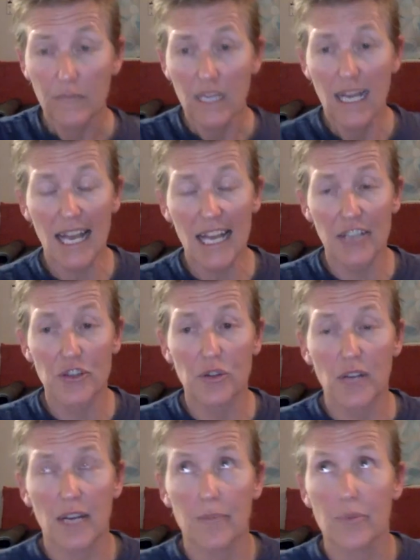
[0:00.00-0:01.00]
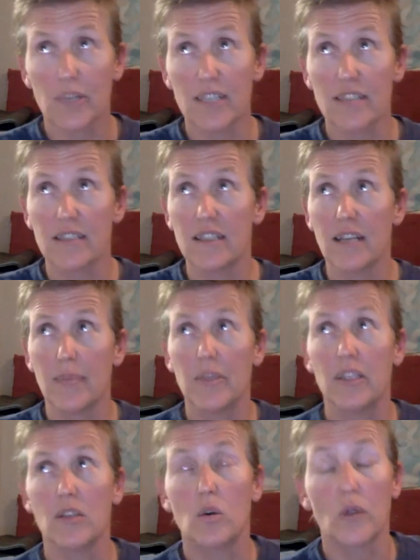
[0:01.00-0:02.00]
Andrew Preston up
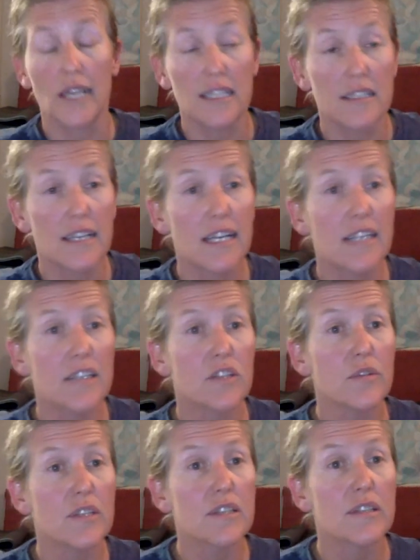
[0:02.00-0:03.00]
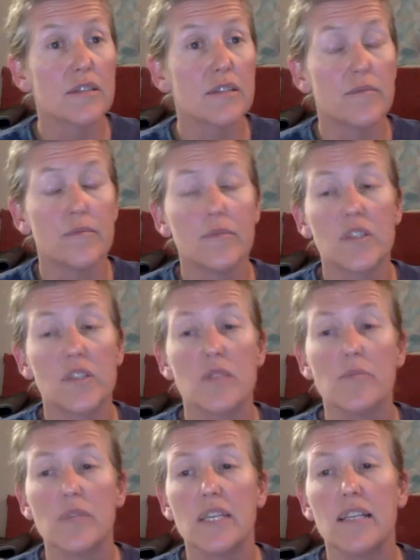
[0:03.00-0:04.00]
in Queensland are doing some
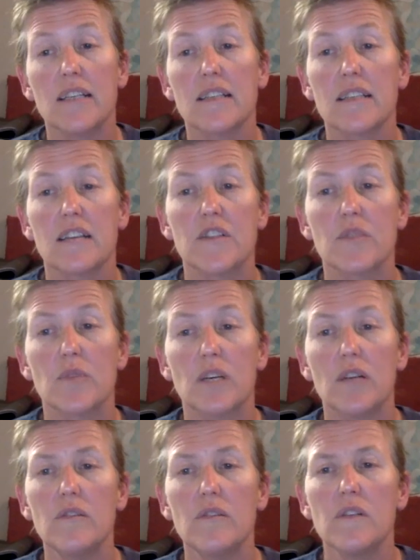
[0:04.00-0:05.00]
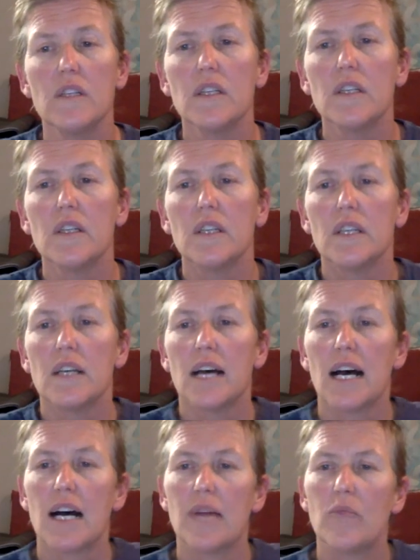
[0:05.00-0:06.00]
beginner stuff as well.
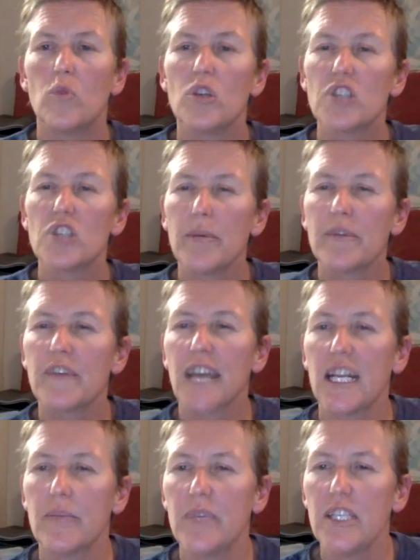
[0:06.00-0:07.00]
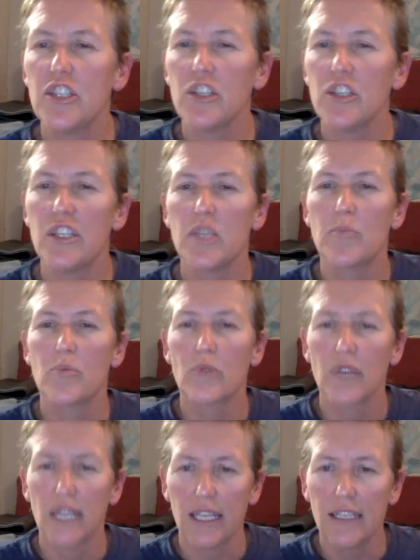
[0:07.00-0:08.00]
What type of canopy do you need to
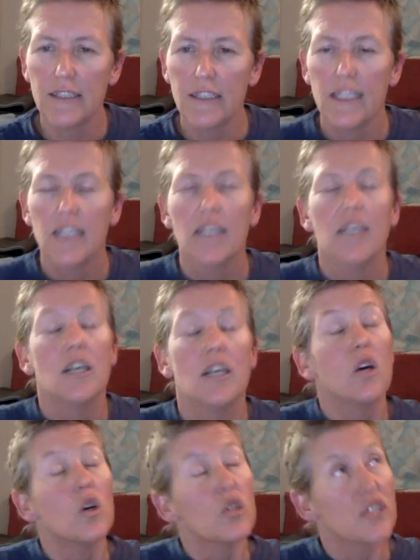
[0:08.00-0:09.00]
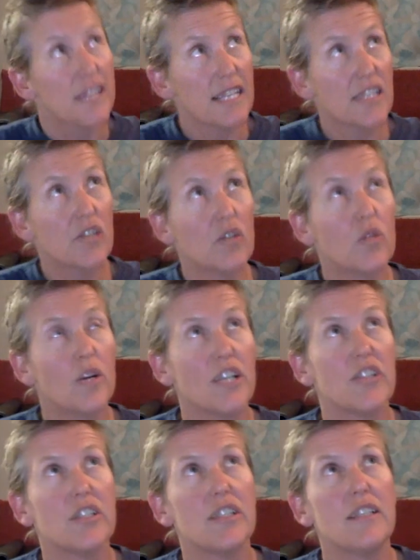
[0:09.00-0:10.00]
bring? So that's a good
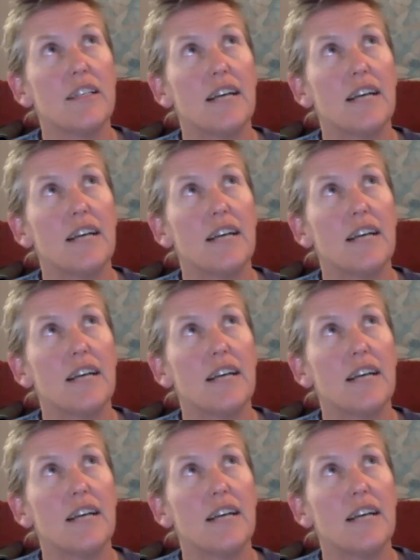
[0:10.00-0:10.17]
question.